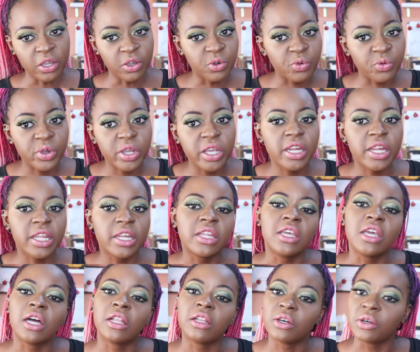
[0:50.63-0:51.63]
and
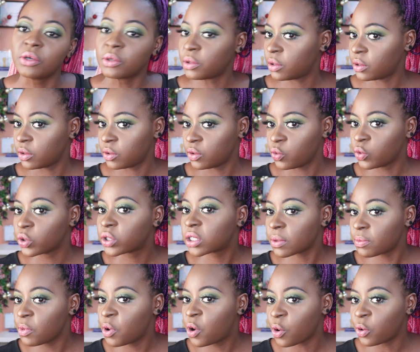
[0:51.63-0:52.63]
yellow with
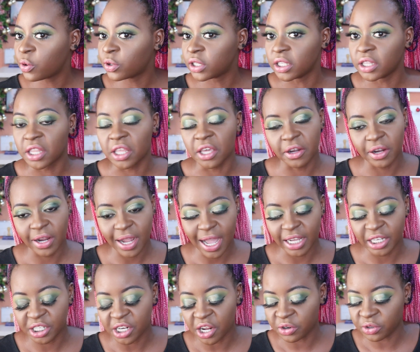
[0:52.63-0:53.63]
some gold in there
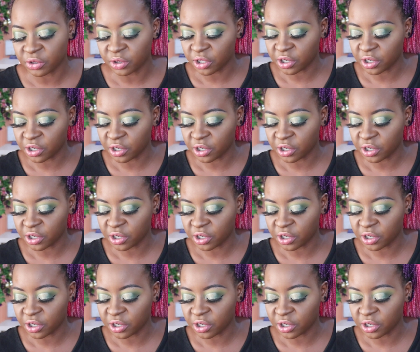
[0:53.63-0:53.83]
eyeshadow